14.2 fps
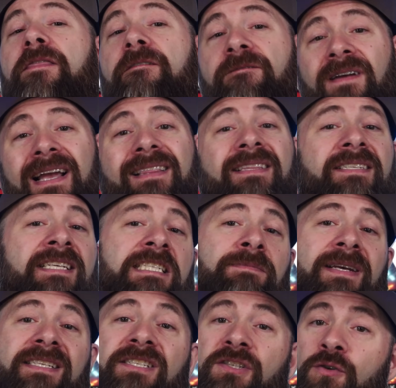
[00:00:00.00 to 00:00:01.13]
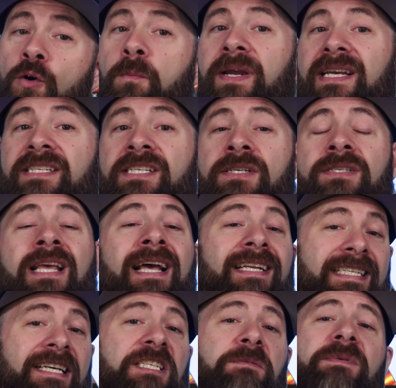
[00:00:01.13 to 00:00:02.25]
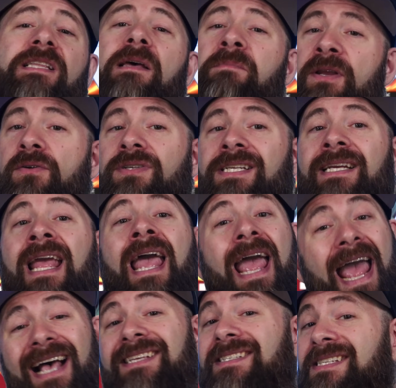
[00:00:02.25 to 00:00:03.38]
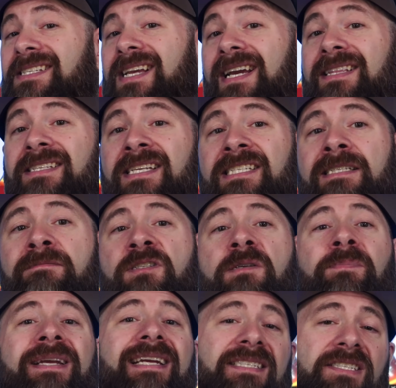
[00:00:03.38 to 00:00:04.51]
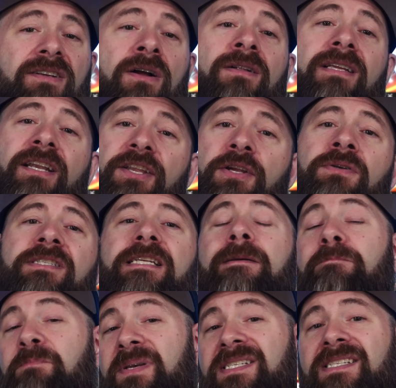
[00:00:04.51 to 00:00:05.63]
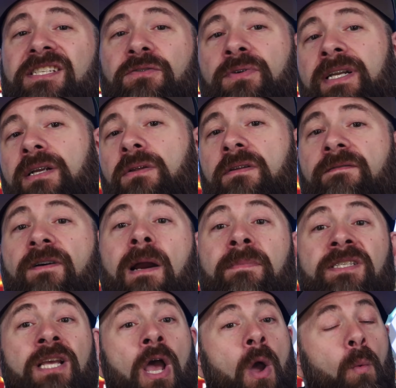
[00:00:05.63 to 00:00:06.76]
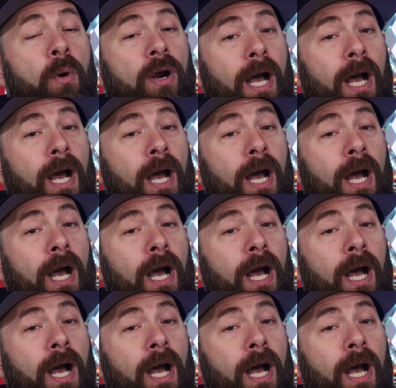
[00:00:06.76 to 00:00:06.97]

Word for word: the fact the system has dual PSUs tells me that MikroTik has designed the system to be installed and used in business critical environments where